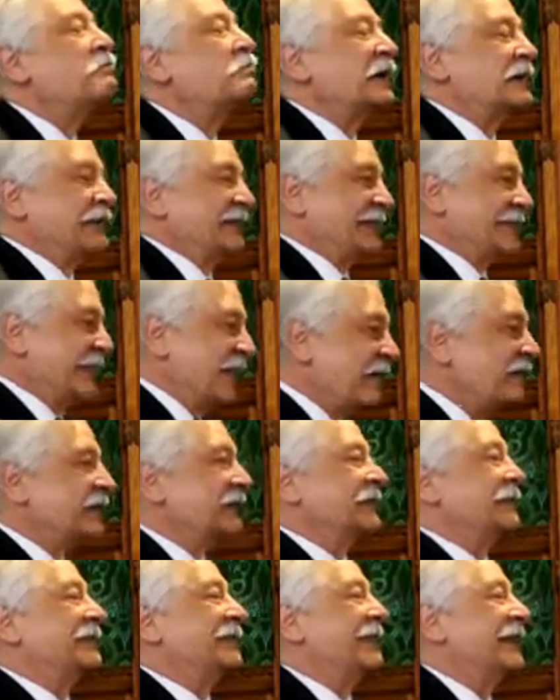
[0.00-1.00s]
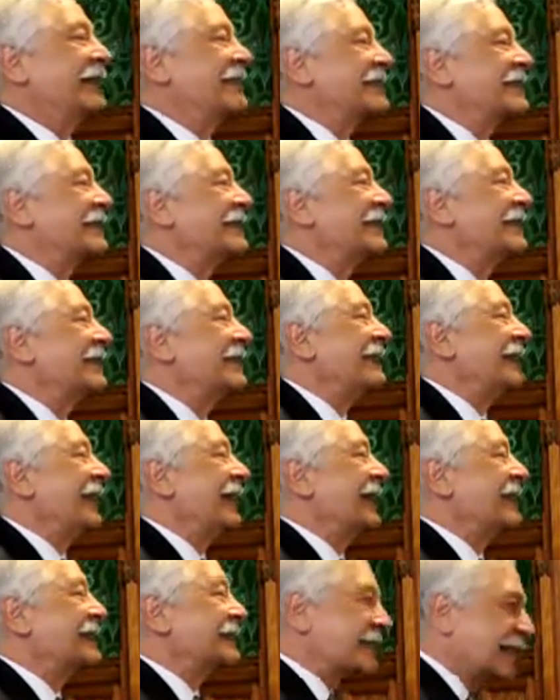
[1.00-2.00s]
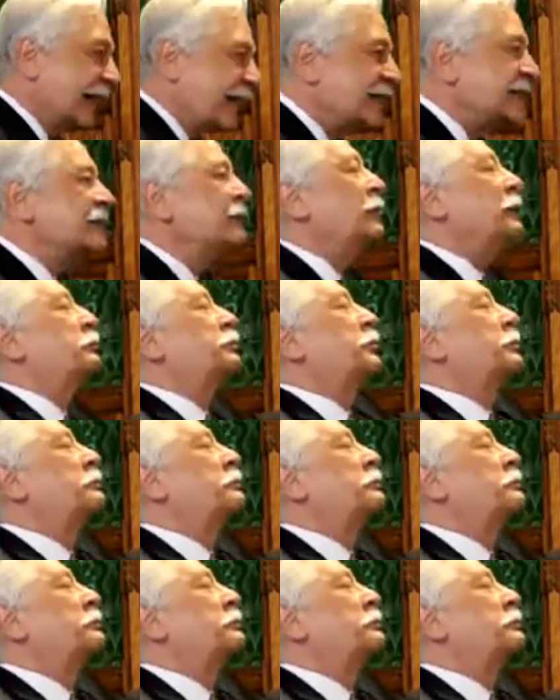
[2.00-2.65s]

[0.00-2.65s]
but nevertheless, a sizable